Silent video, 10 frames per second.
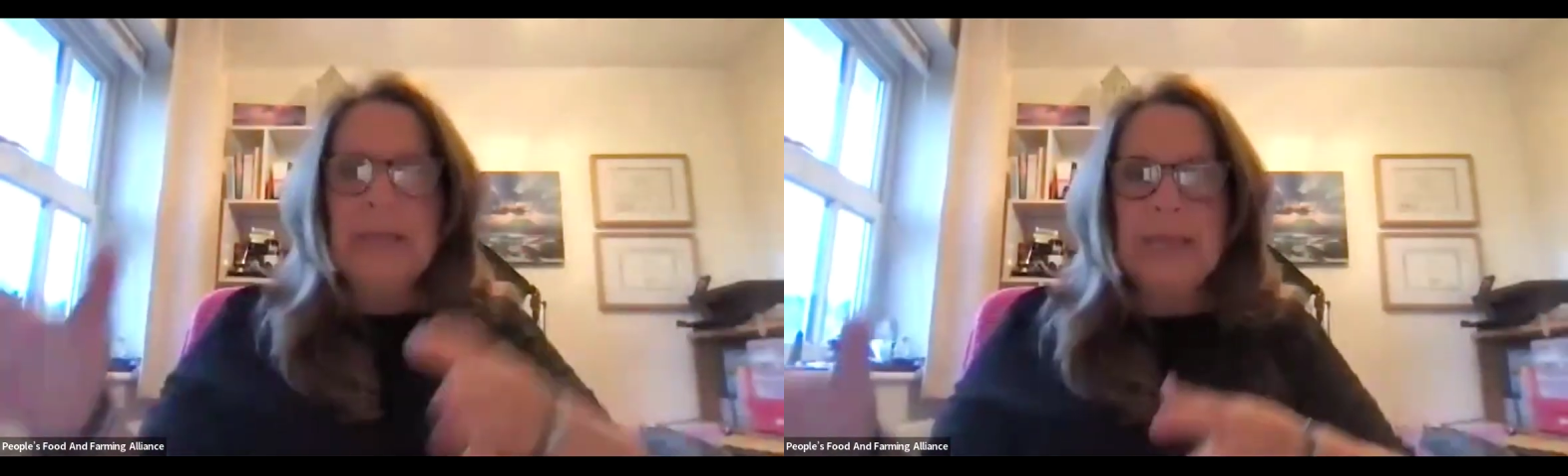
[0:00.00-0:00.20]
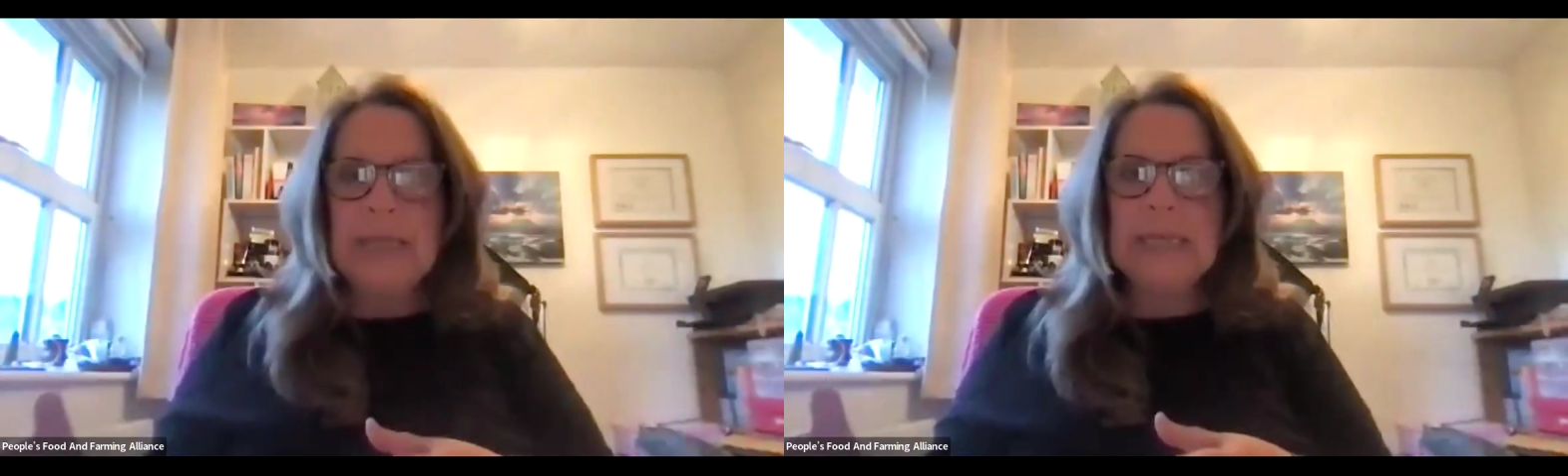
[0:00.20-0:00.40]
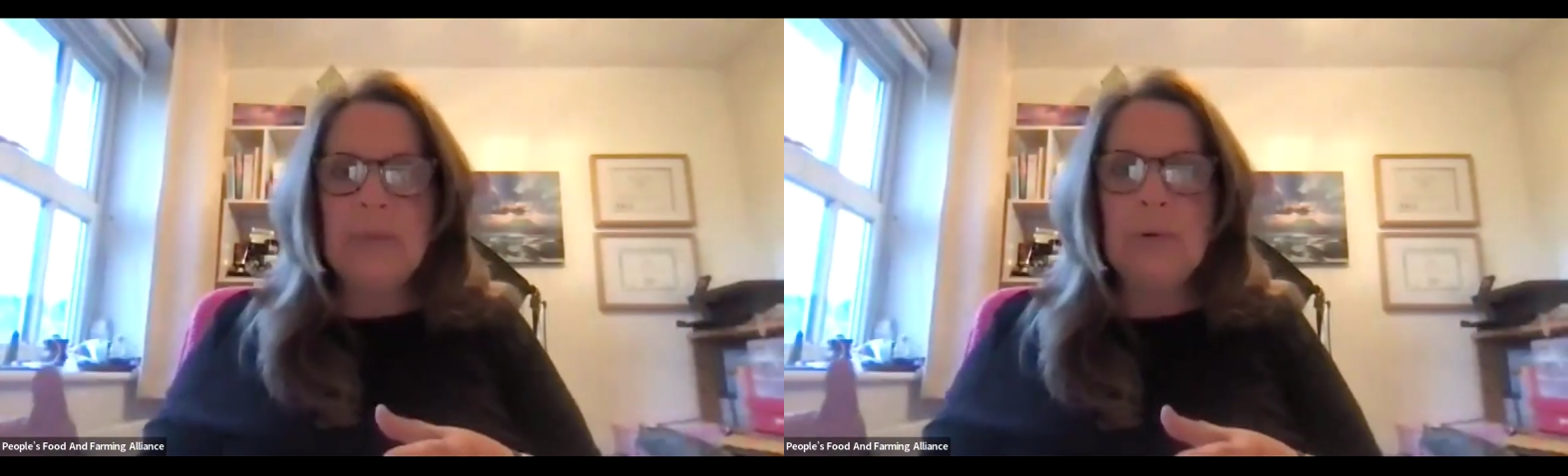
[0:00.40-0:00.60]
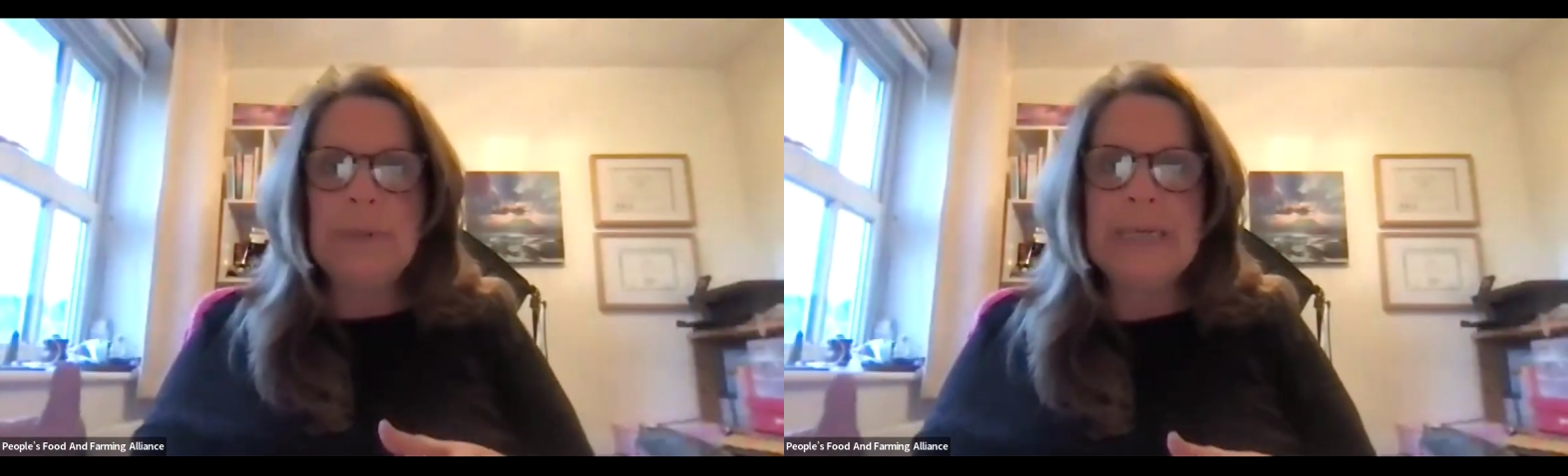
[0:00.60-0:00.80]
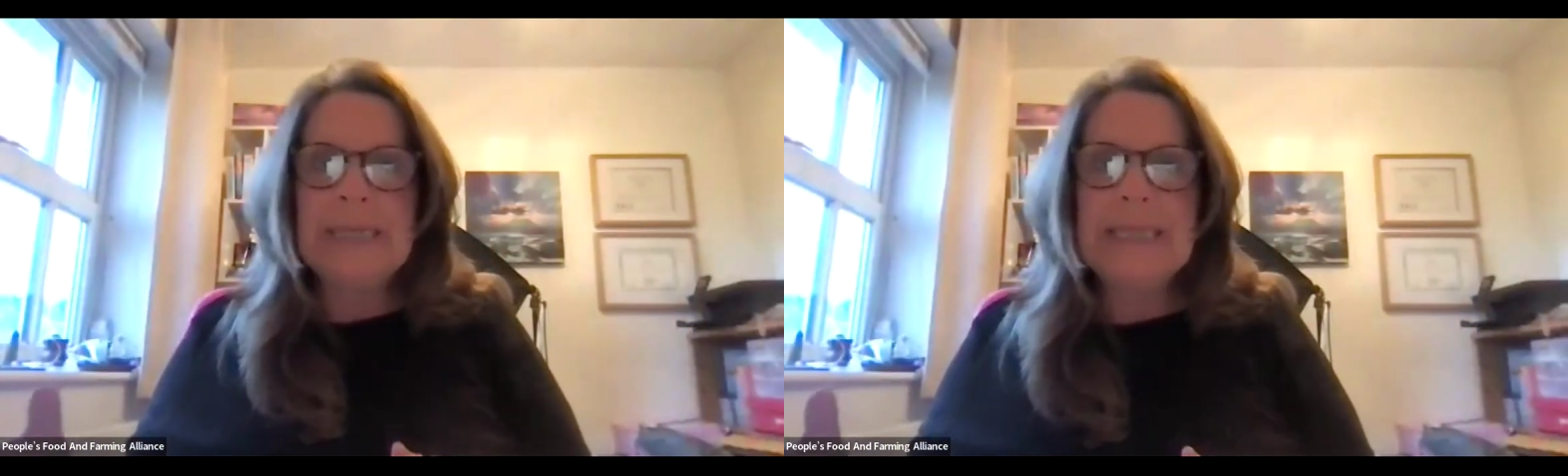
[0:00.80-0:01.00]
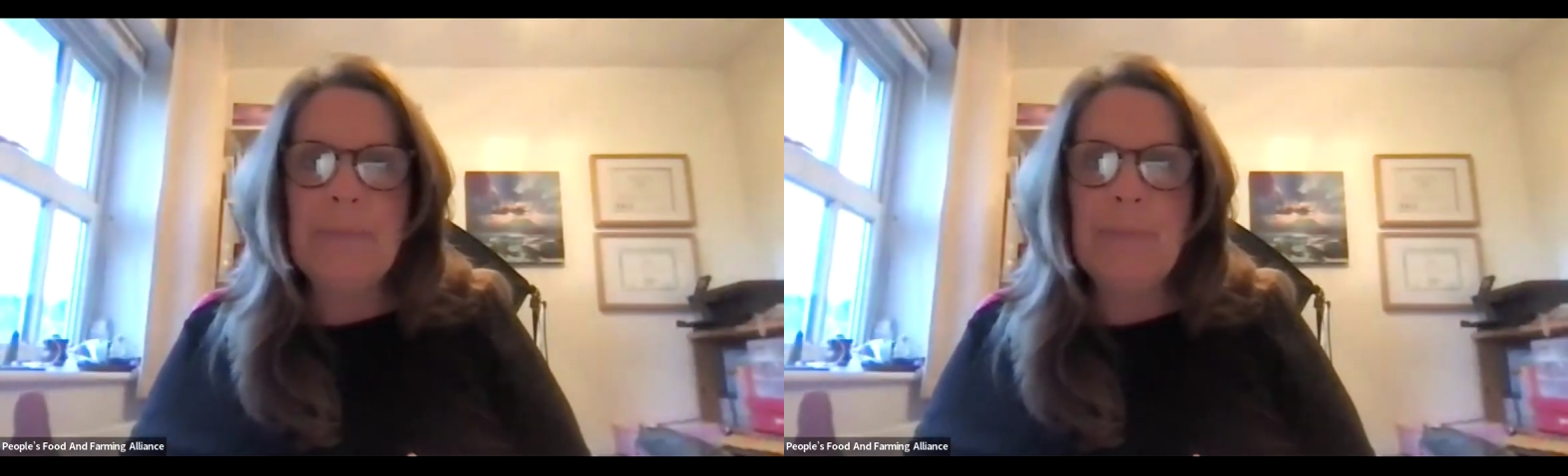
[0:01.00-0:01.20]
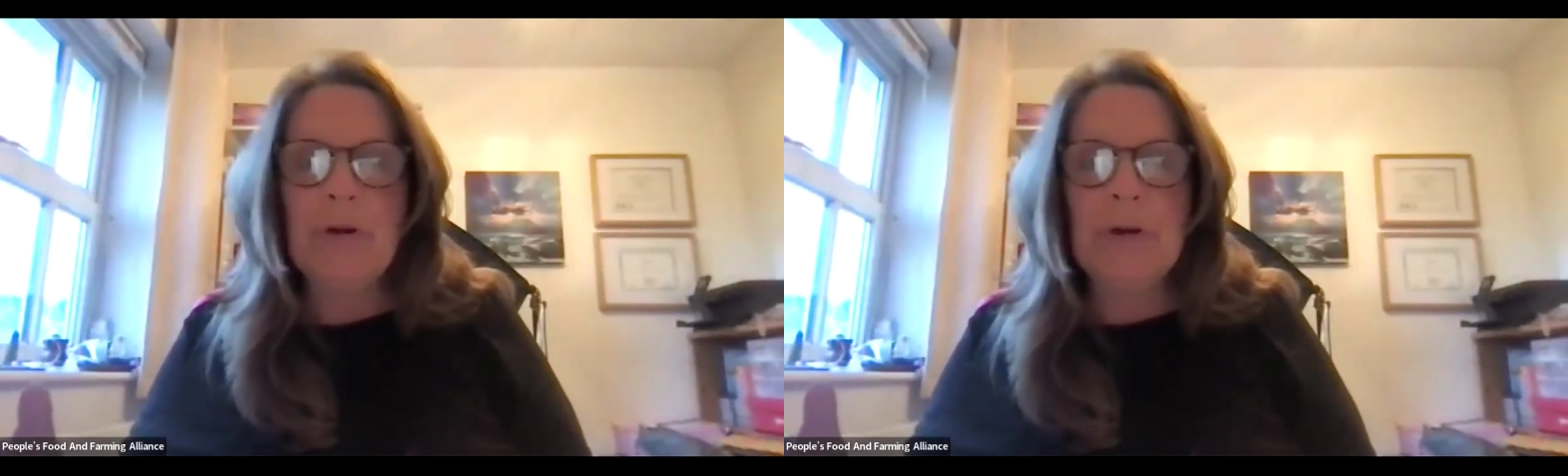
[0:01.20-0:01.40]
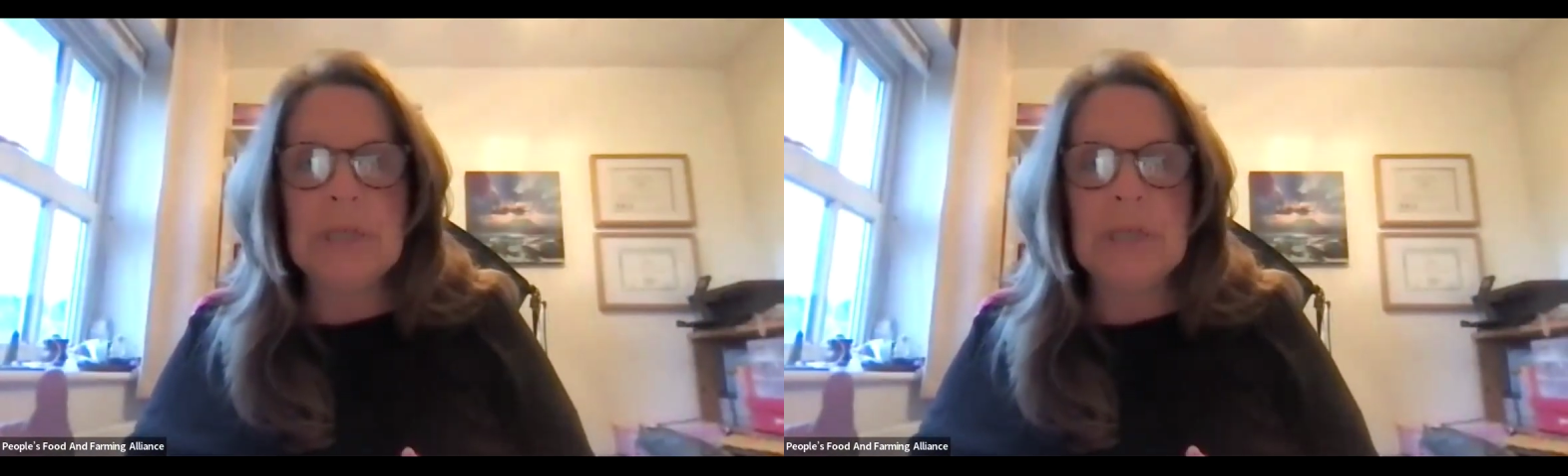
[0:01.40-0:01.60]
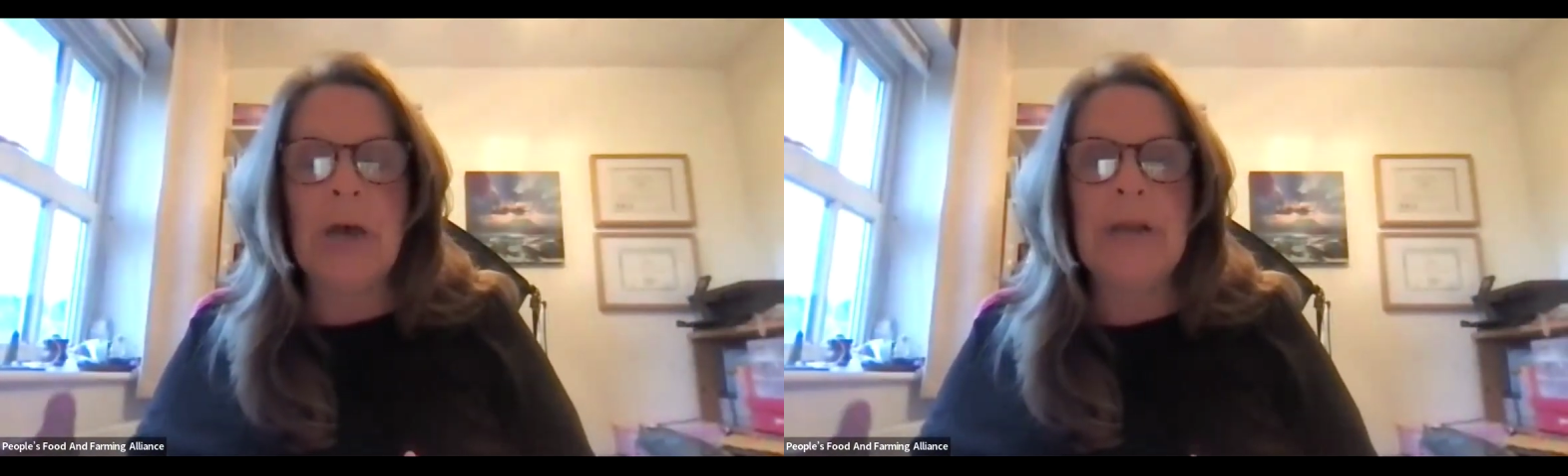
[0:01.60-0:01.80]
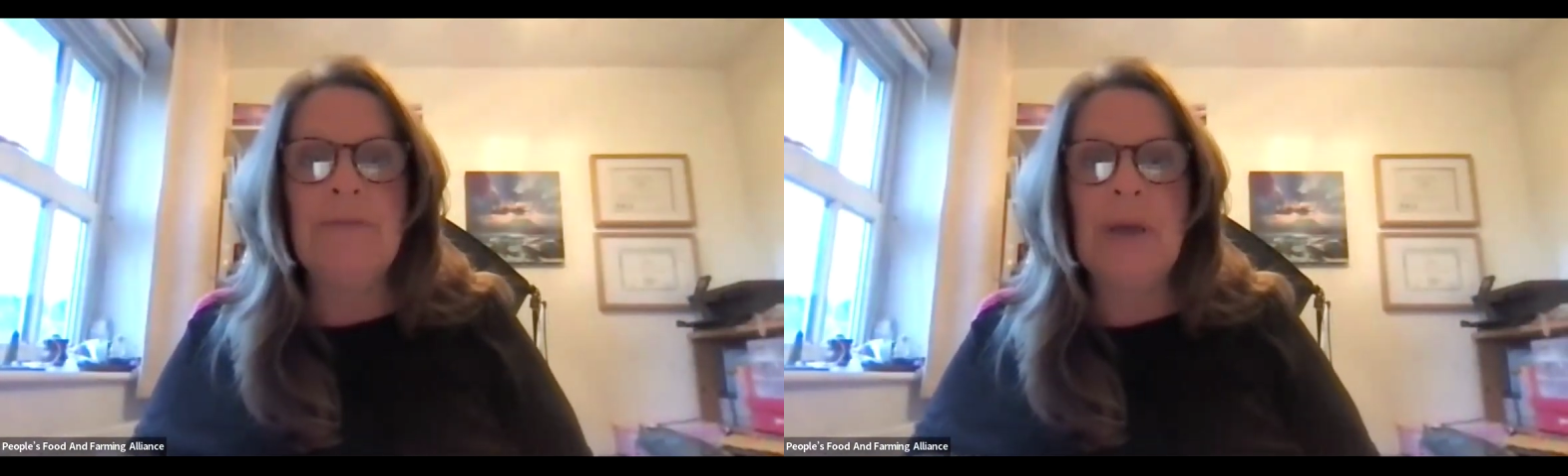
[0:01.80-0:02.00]
Then this will be a separate
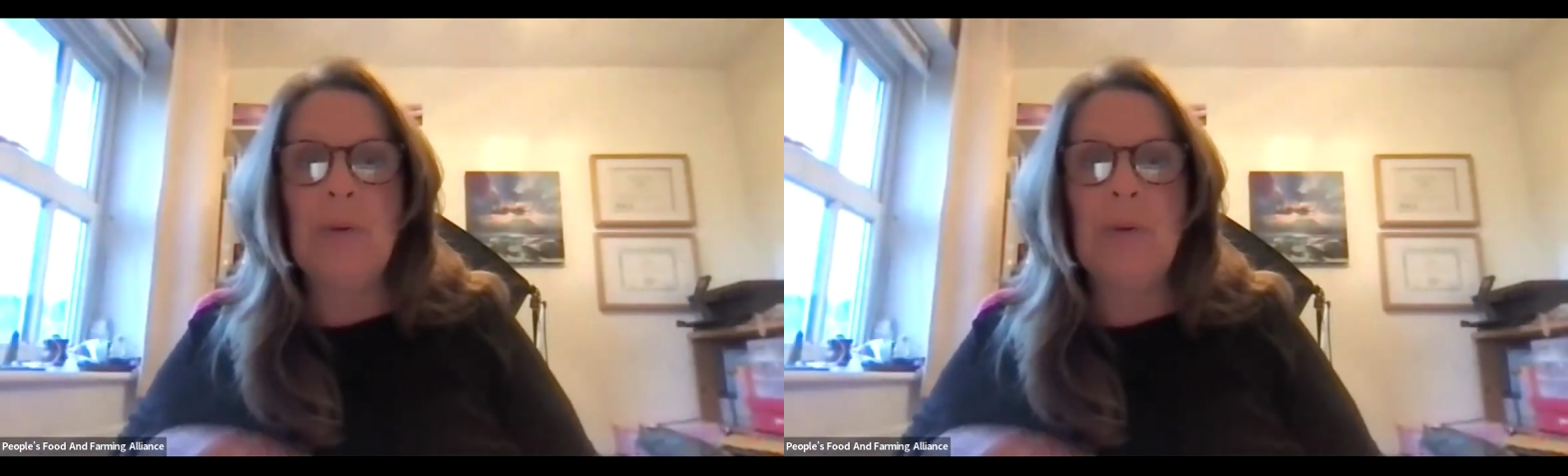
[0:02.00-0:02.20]
side of it